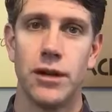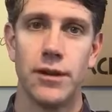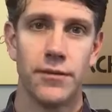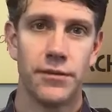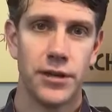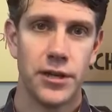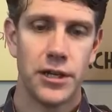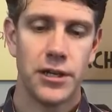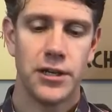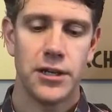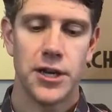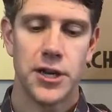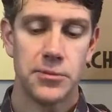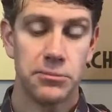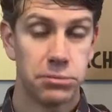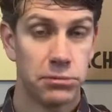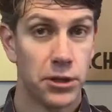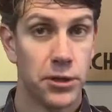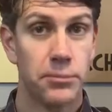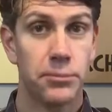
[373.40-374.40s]
have
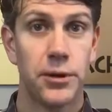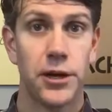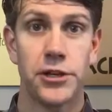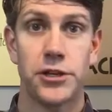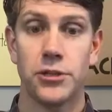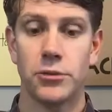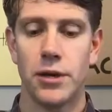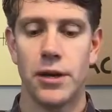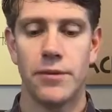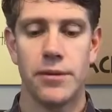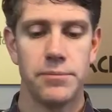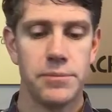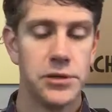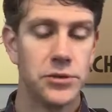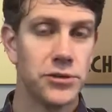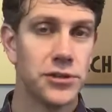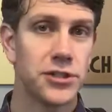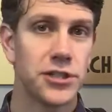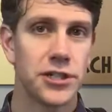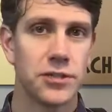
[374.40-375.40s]
blood pressure, we have
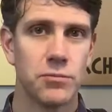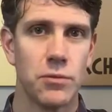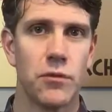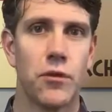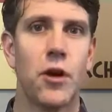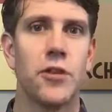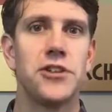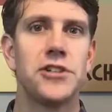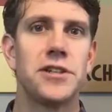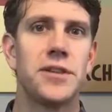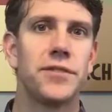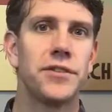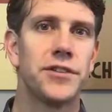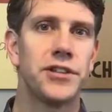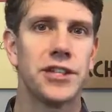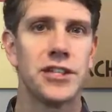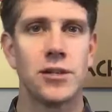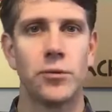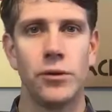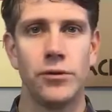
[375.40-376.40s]
immune system, we have all these different
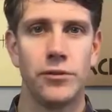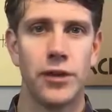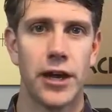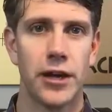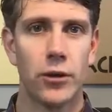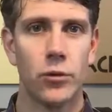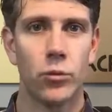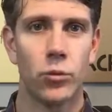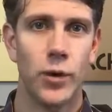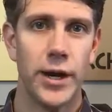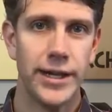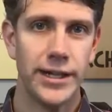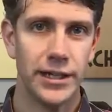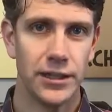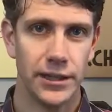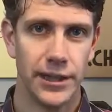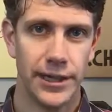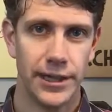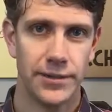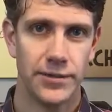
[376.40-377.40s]
things that we've got to
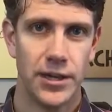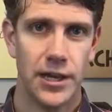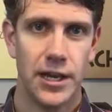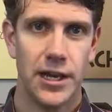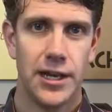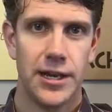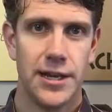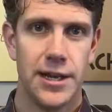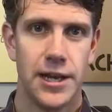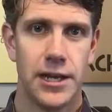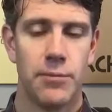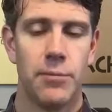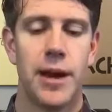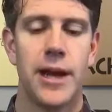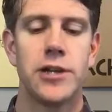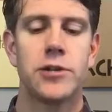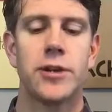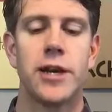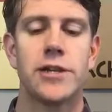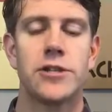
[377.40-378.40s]
regulate, and your
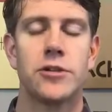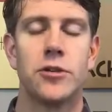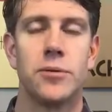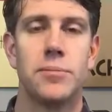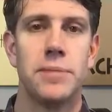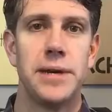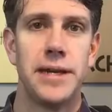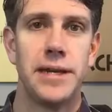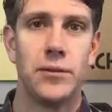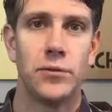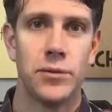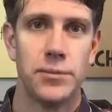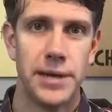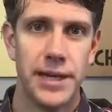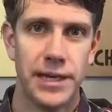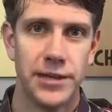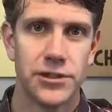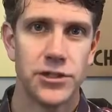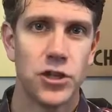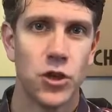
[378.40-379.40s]
body tries to
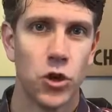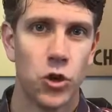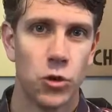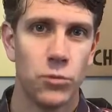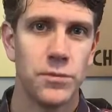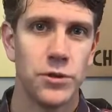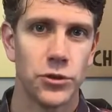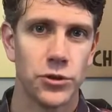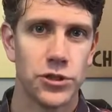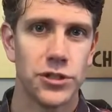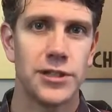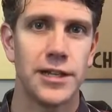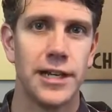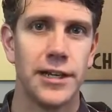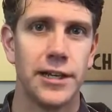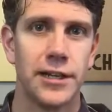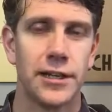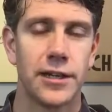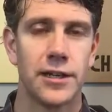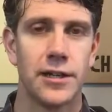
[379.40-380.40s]
remain at this
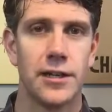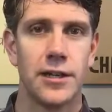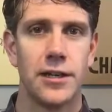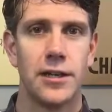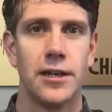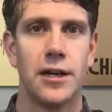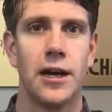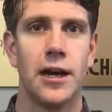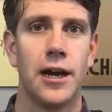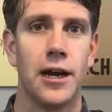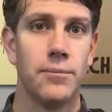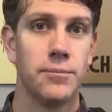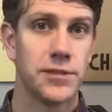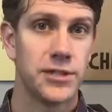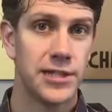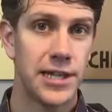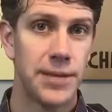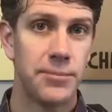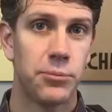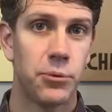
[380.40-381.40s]
homeostatic
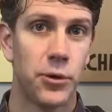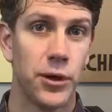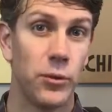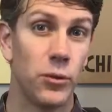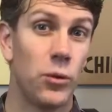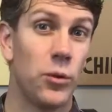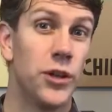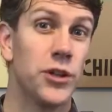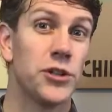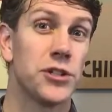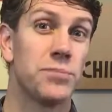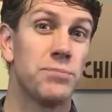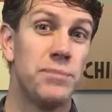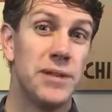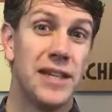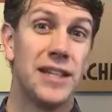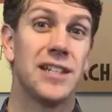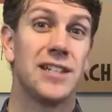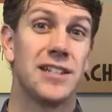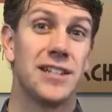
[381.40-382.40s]
set point. Well, one of those
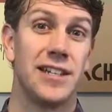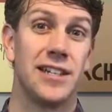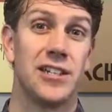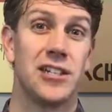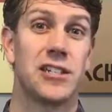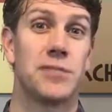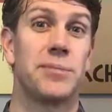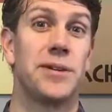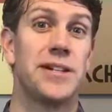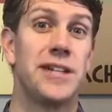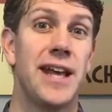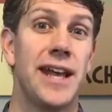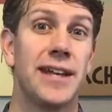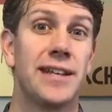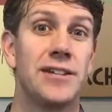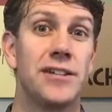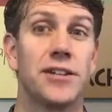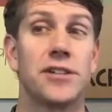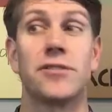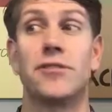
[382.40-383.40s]
biggest things is
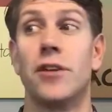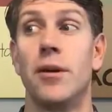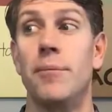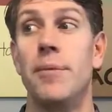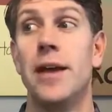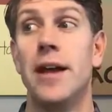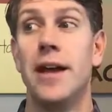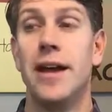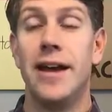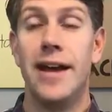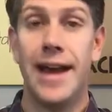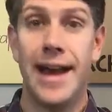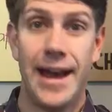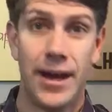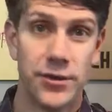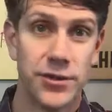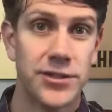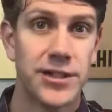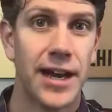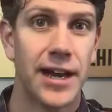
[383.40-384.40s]
protecting us from
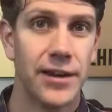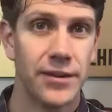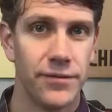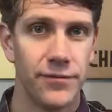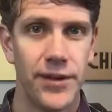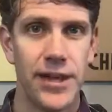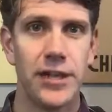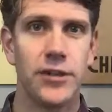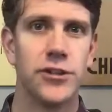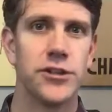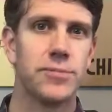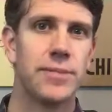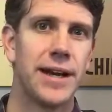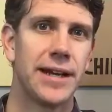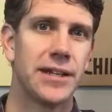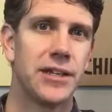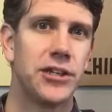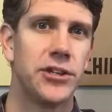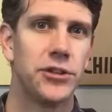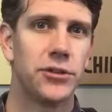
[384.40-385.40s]
outside invaders,
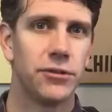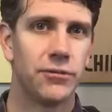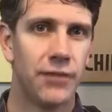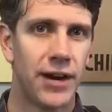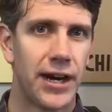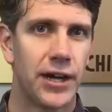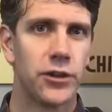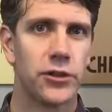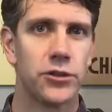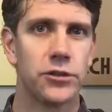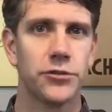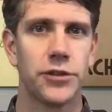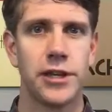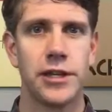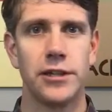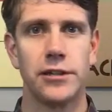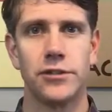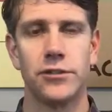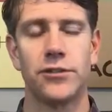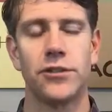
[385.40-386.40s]
bacterial, viral
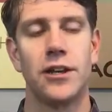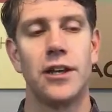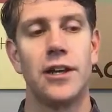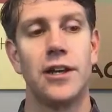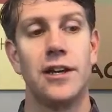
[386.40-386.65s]
things,